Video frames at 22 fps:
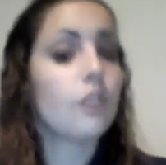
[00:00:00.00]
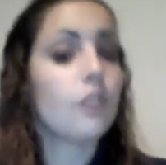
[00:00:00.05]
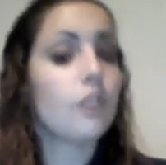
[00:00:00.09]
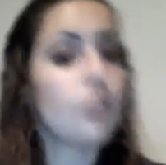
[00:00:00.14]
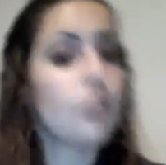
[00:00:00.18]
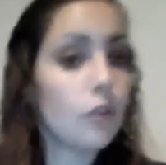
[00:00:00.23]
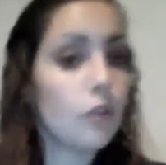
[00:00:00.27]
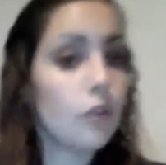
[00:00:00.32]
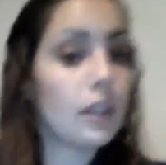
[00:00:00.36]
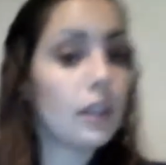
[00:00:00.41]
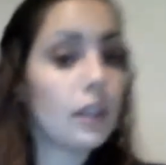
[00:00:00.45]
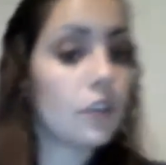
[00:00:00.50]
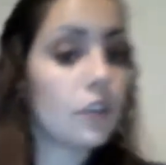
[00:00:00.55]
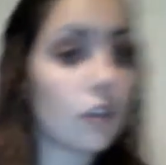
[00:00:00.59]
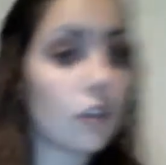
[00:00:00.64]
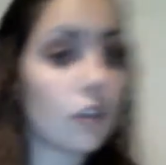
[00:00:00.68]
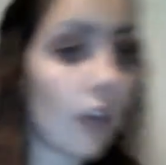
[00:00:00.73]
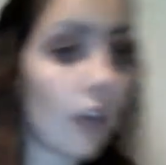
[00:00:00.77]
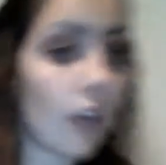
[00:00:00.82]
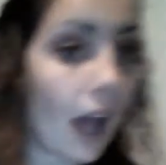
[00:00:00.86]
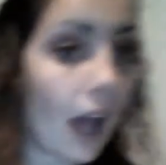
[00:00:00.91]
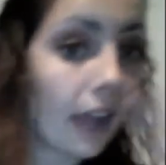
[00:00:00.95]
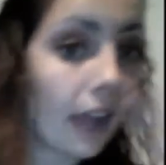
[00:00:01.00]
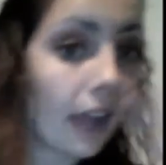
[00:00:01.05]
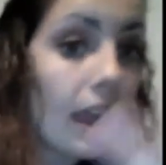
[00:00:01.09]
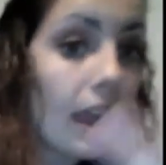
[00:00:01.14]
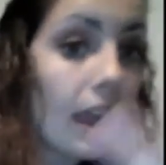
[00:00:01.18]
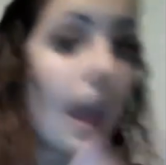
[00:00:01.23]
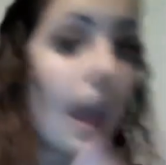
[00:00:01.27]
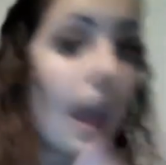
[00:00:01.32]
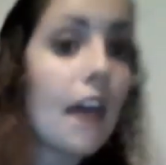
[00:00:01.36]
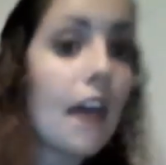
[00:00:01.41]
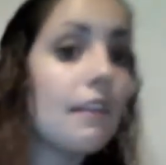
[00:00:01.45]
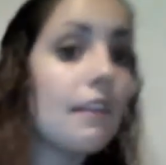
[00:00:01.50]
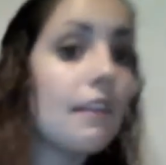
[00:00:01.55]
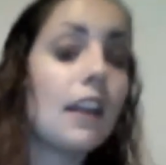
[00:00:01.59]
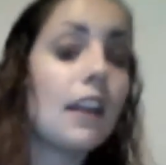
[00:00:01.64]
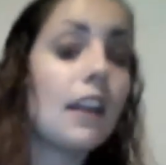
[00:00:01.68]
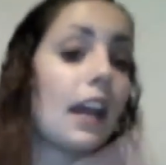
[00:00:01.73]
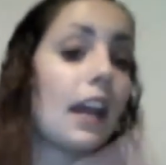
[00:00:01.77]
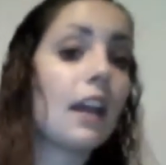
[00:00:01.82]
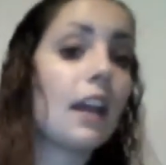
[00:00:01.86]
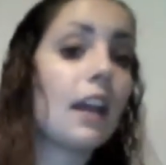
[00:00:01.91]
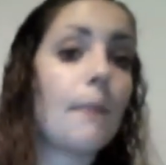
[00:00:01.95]
June and July. And then
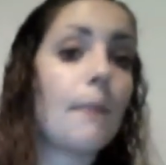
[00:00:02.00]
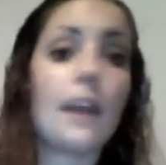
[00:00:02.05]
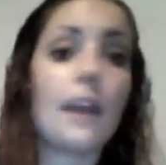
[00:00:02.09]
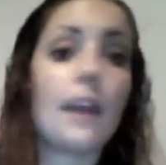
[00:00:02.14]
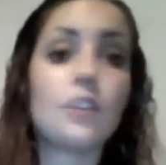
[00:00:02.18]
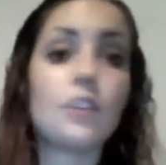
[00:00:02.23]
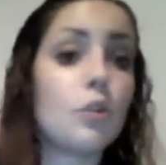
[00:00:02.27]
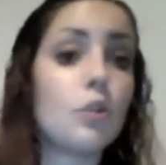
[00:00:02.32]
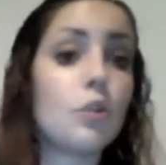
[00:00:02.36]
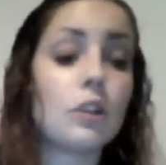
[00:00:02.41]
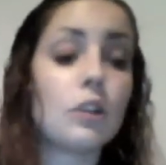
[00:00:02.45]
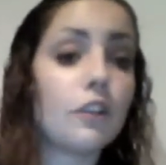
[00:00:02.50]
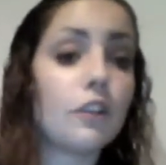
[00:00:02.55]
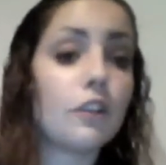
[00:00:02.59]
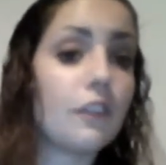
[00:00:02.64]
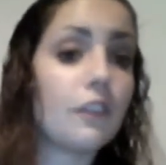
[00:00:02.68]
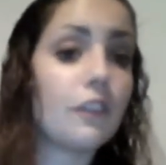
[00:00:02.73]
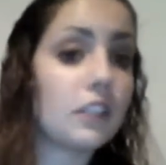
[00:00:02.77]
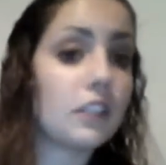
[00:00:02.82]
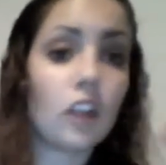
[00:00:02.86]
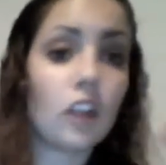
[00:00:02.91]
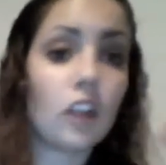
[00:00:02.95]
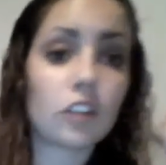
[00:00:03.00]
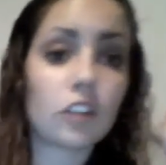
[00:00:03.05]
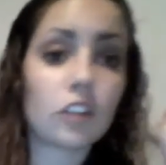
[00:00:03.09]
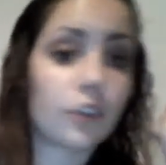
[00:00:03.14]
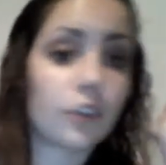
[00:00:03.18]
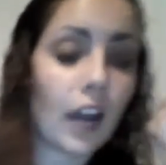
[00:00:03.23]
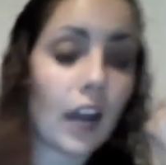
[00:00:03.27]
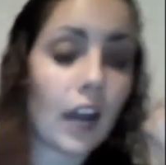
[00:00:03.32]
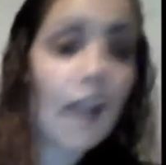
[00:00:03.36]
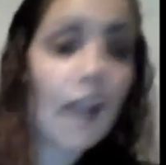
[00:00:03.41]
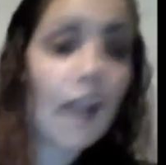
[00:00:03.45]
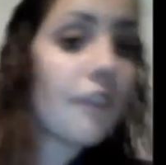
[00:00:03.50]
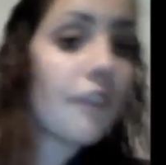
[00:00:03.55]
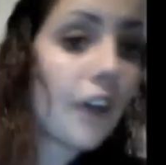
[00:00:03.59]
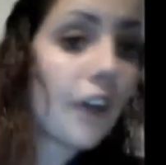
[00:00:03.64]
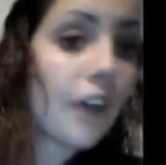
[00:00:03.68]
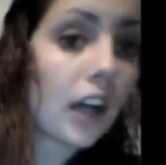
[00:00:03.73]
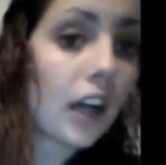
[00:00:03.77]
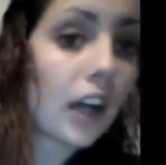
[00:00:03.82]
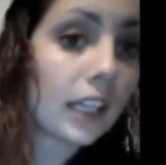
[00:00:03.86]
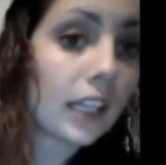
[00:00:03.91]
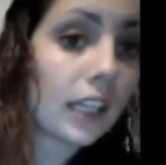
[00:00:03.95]
I had to pay $250 for half of
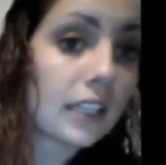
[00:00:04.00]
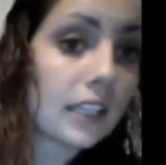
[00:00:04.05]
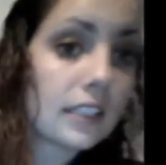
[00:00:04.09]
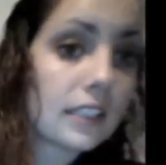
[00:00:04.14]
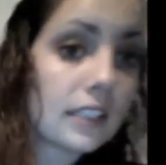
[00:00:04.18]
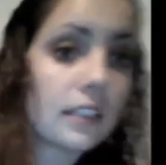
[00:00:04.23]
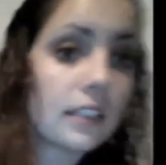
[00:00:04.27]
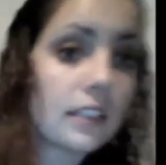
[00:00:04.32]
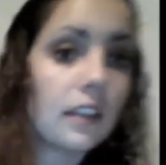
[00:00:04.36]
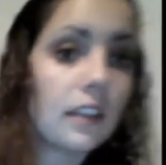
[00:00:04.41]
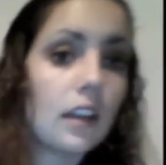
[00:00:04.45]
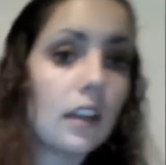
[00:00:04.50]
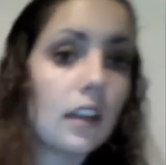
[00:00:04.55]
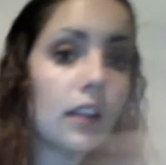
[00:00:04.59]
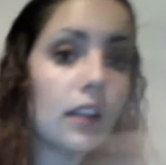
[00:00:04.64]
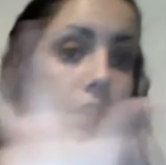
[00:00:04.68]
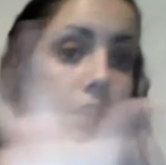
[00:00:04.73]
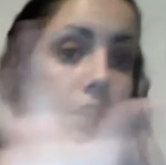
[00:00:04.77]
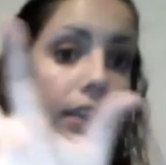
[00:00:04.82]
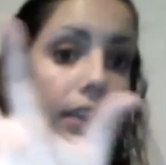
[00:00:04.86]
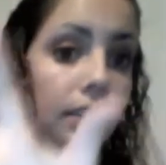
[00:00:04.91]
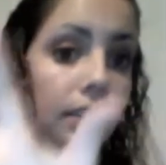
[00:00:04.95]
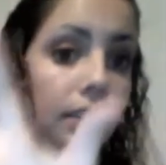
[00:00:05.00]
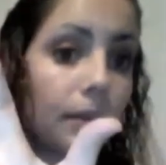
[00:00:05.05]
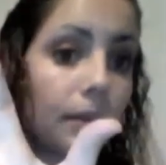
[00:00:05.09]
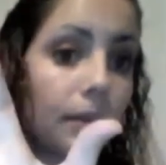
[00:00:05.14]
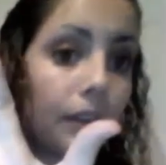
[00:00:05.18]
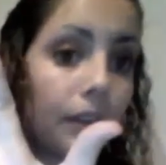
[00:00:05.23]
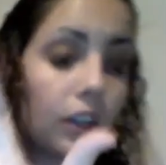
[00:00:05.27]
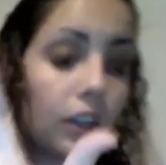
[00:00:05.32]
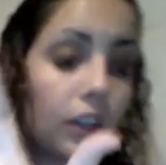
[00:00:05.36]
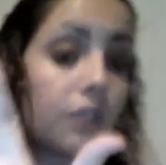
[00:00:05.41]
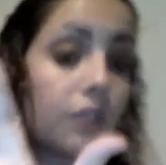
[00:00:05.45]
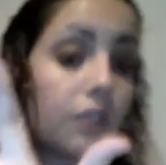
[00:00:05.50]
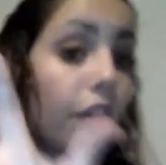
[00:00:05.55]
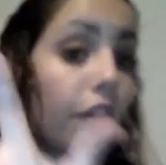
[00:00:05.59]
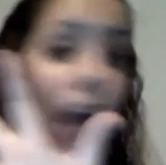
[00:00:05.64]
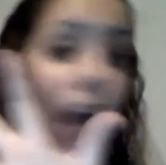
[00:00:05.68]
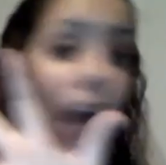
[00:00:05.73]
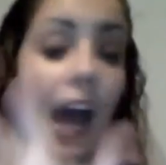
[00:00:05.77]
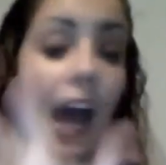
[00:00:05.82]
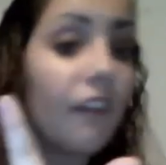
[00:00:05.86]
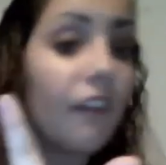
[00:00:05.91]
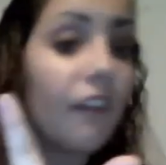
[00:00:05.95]
August. You can't see my fingers. For
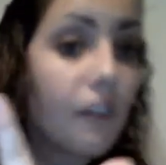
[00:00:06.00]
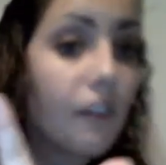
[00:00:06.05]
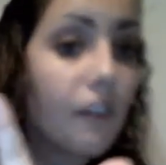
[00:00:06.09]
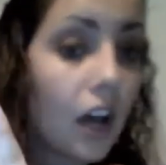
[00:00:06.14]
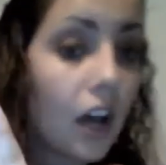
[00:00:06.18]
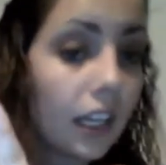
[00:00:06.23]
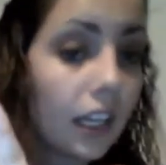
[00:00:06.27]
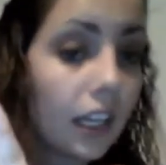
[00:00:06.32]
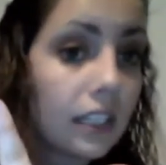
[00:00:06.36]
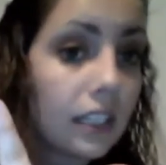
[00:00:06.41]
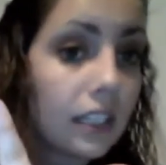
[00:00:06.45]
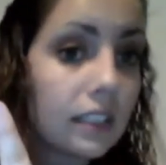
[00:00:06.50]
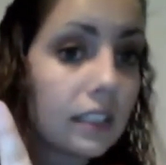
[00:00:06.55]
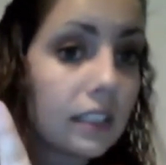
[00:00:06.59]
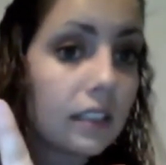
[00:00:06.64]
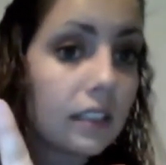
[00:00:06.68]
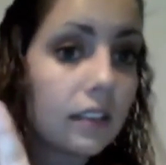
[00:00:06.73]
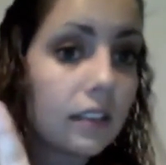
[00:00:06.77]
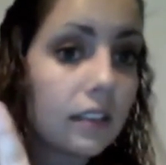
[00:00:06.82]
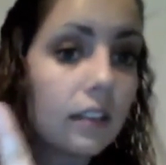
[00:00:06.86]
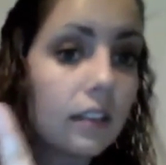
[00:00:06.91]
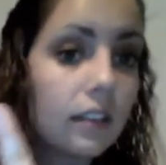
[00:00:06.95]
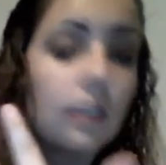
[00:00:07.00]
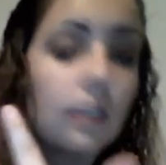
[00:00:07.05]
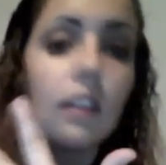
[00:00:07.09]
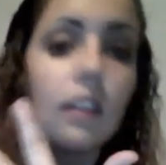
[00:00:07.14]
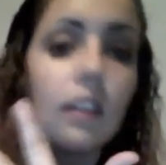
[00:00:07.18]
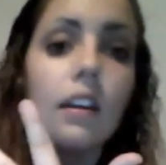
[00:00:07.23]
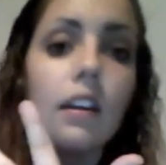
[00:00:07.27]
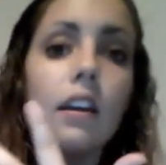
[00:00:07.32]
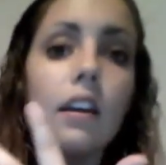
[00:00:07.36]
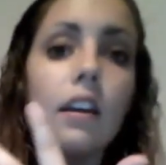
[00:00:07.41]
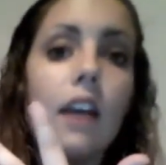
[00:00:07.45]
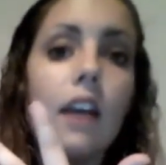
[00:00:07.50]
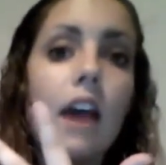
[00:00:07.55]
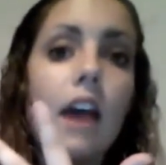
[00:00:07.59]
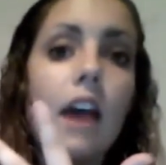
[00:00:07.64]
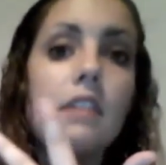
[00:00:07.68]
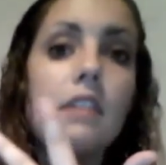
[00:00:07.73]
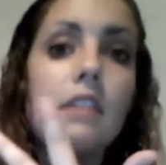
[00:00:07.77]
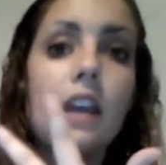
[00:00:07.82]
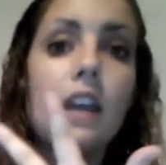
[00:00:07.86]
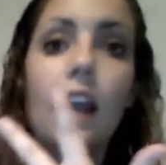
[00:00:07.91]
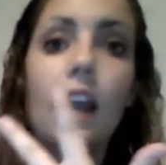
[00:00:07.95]
half of August.
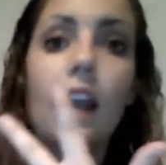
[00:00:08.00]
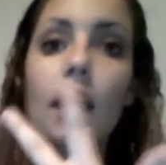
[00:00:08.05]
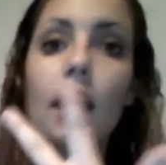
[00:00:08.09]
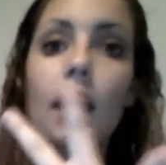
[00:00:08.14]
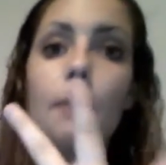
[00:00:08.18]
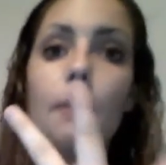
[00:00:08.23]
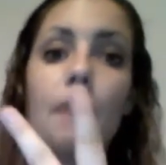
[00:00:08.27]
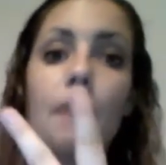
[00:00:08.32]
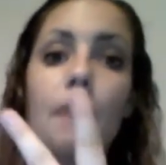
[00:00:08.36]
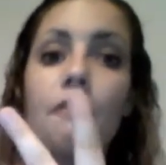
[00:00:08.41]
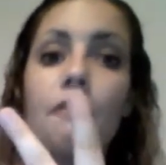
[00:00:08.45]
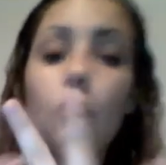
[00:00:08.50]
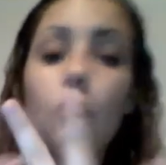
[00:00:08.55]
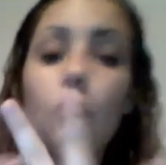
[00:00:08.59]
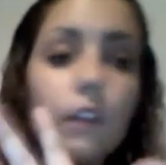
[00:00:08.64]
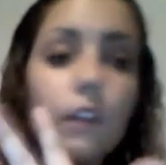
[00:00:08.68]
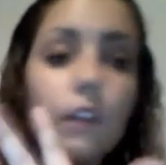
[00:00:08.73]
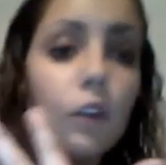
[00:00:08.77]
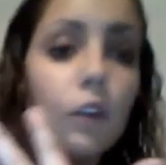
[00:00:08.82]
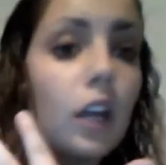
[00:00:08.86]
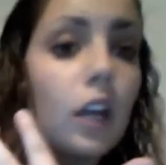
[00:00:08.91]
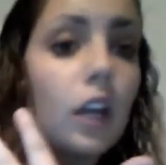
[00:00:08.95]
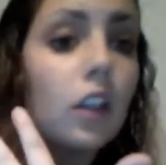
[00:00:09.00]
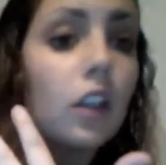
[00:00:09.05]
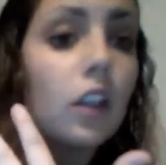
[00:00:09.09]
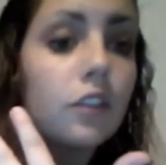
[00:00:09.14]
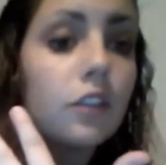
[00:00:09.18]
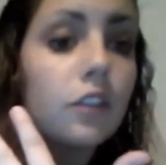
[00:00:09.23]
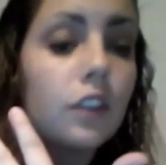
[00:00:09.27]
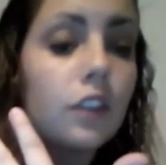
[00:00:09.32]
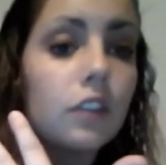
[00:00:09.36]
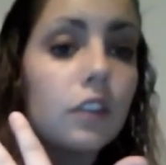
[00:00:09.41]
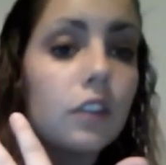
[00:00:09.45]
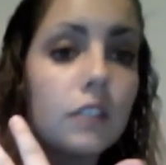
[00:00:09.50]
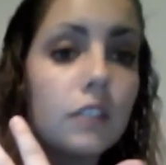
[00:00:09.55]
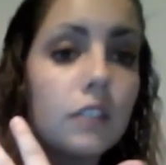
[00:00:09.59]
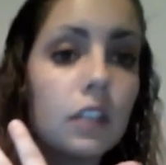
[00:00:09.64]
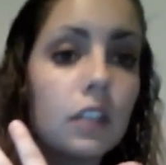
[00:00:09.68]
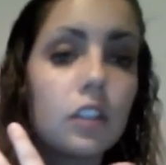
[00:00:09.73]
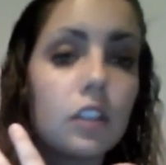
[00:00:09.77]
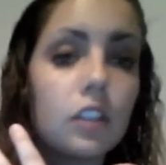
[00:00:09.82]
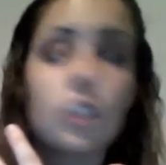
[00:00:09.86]
And then I had to pay $44 for a utility